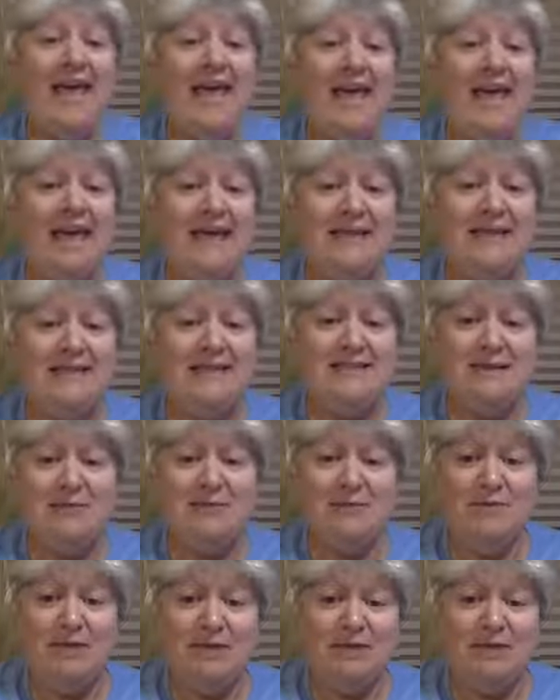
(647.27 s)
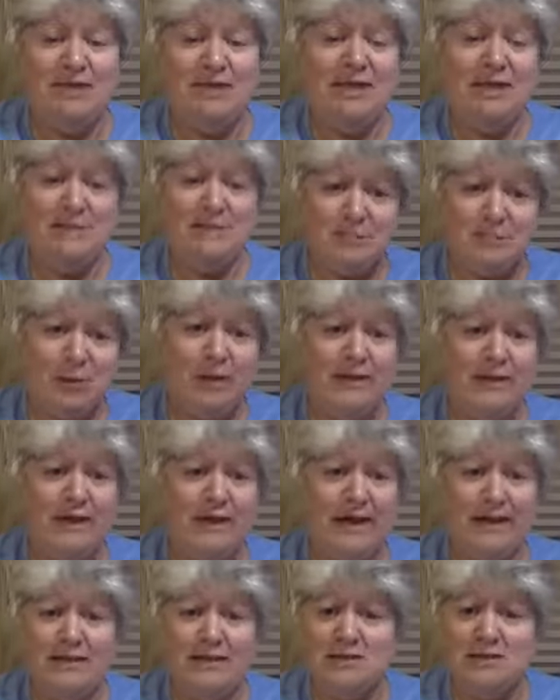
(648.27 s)
and um, she keeps pulling
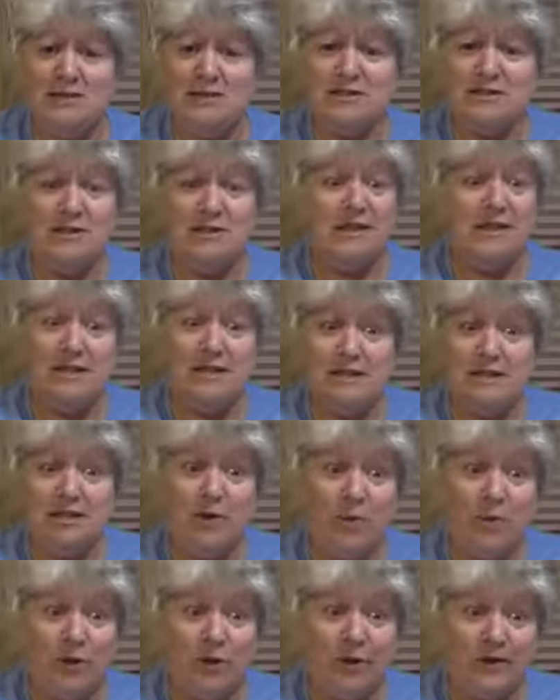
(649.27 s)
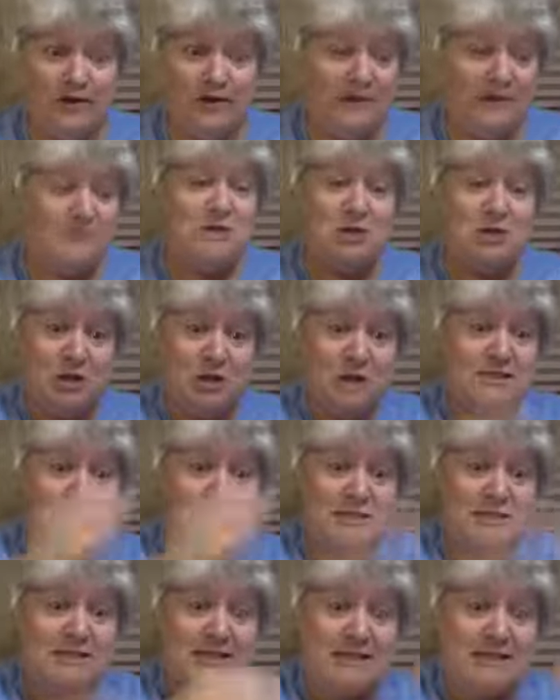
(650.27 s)
at it, and then she decides that's not working enough. So she goes and
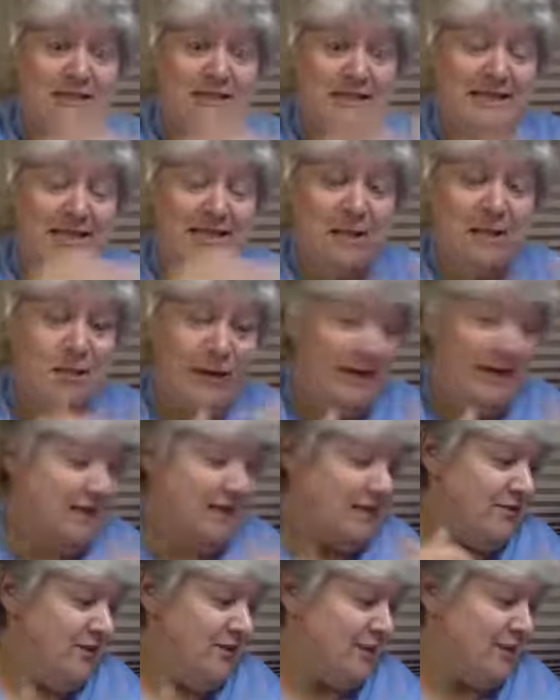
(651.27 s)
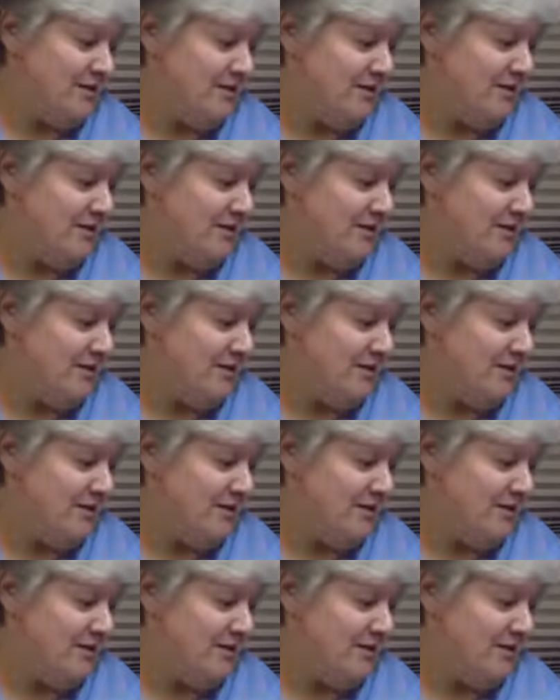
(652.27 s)
she starts digging at one end of it,